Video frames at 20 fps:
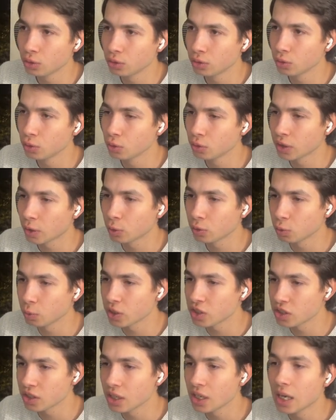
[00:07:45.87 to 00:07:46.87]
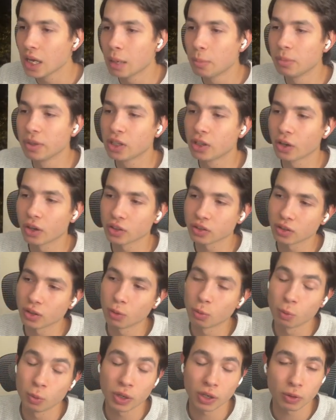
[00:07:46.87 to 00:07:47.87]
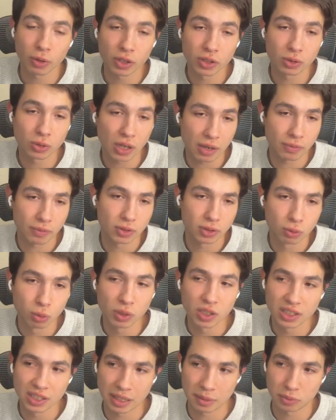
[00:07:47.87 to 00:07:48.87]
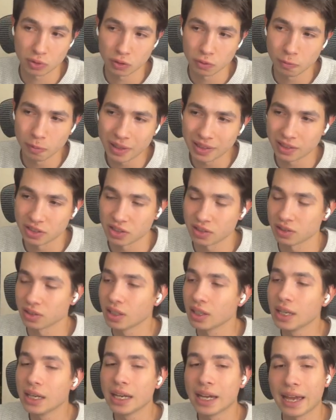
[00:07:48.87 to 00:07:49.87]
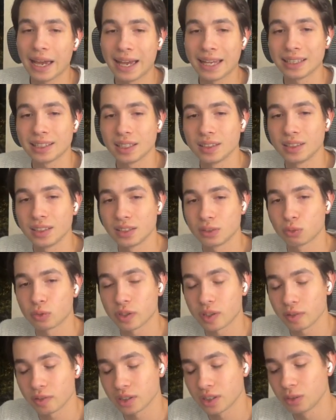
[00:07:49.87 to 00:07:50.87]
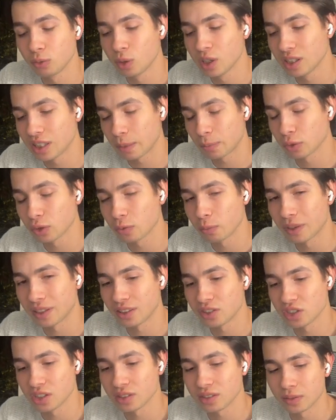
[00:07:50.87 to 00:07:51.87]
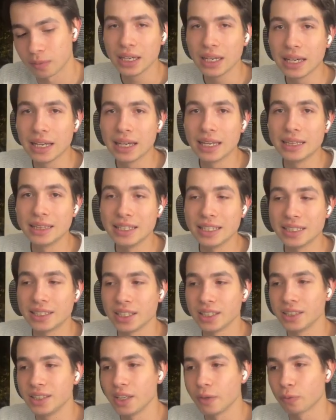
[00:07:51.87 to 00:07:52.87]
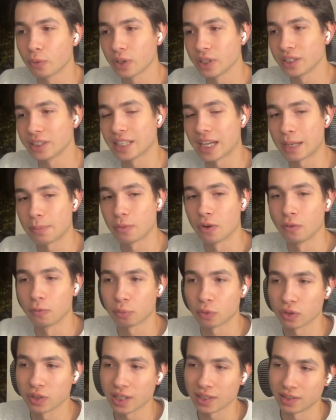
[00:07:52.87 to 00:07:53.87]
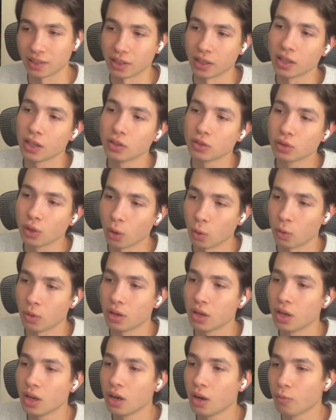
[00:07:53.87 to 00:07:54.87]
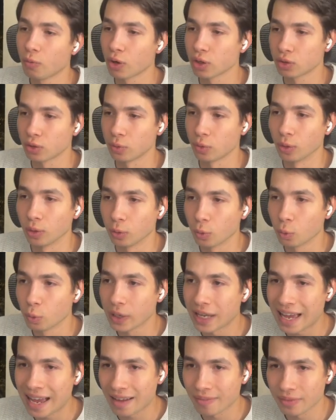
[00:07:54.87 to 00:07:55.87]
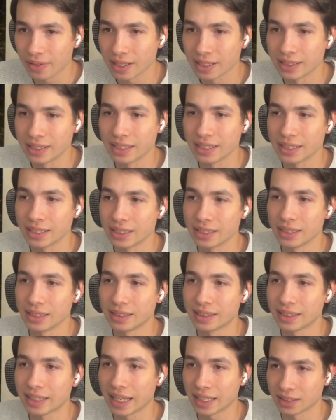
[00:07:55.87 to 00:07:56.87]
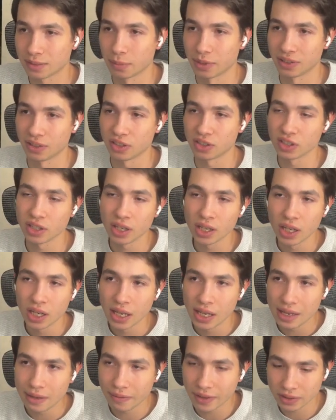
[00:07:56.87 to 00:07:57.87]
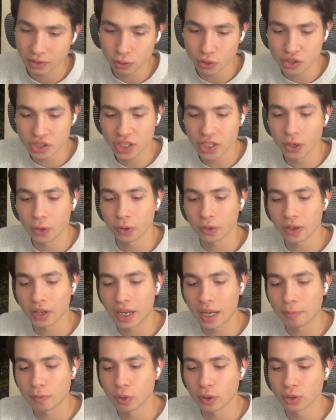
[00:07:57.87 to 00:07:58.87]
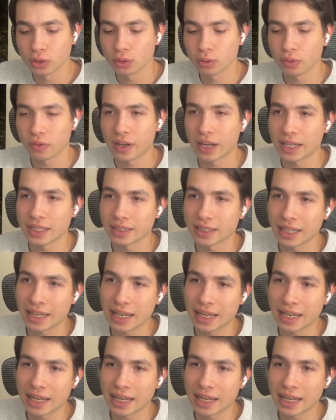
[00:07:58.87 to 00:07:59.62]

use a switch? Because we're going to have 3 types of messages, and these 3 types of messages need different type of processing. So first of all, we have the text message. If I search here, I'm going to find